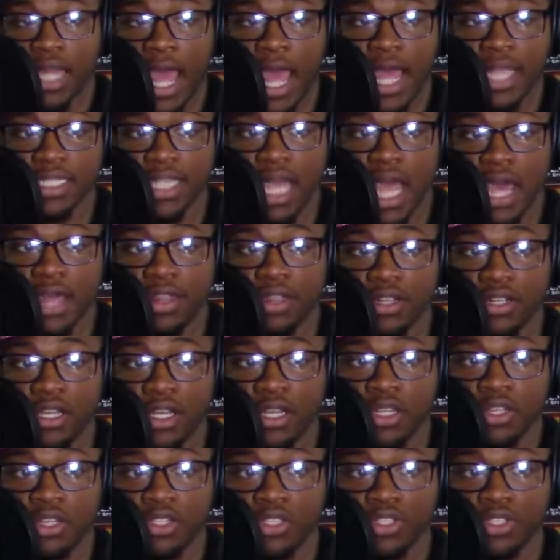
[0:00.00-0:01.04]
as either
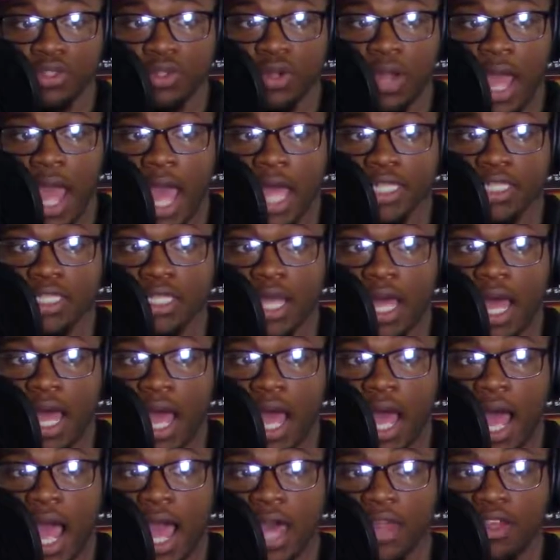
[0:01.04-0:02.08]

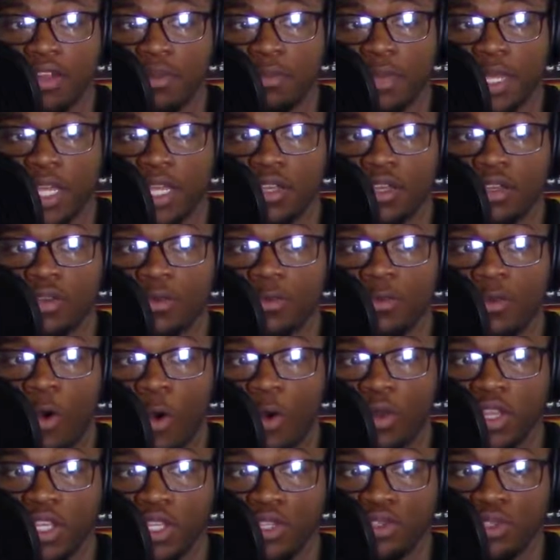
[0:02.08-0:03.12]
being
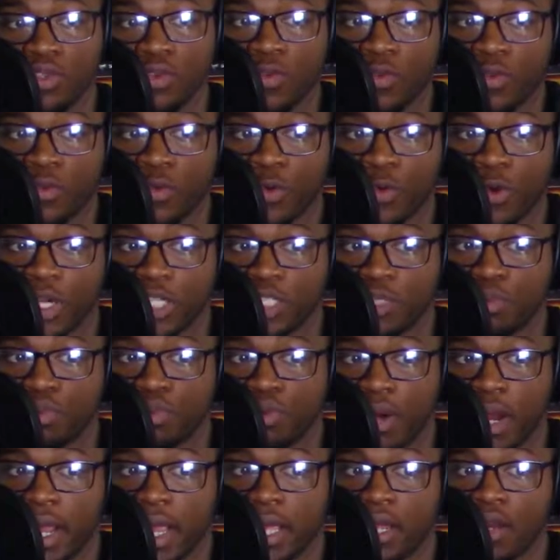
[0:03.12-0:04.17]
only useful for his
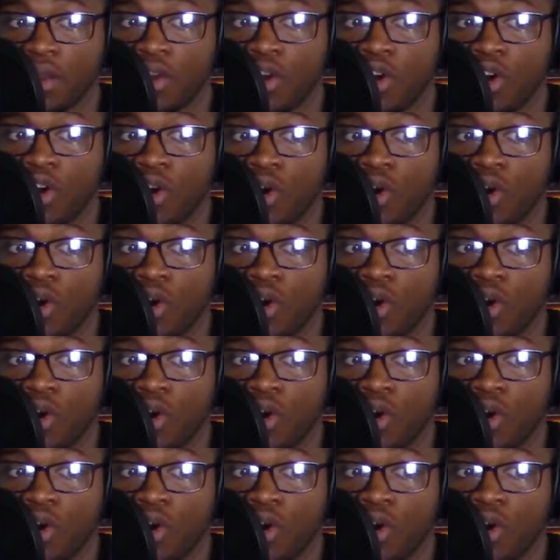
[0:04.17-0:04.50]
brain